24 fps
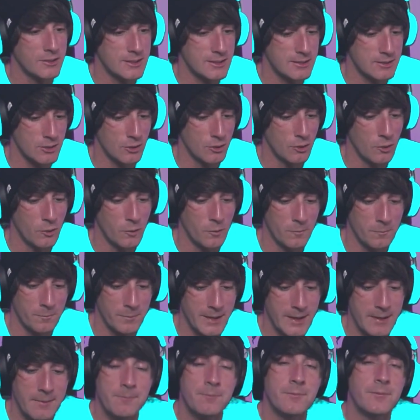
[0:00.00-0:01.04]
So,
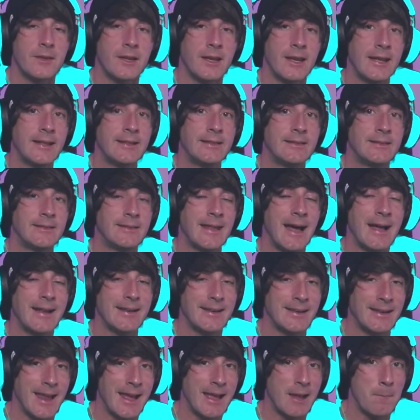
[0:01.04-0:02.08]
yeah, hit that
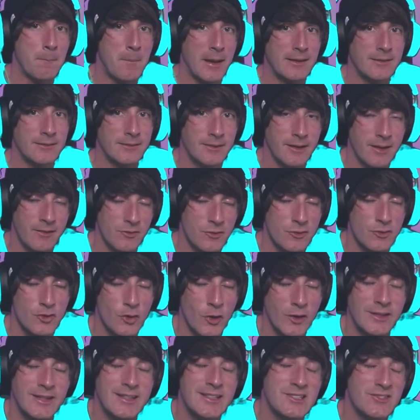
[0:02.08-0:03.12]
like button if you
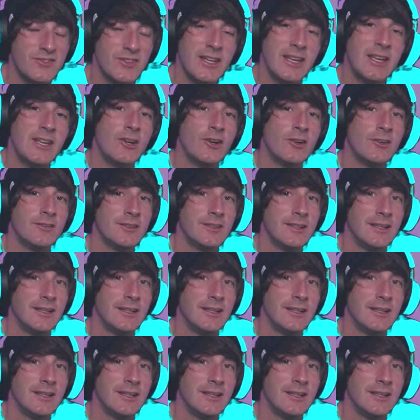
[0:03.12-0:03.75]
enjoyed this video.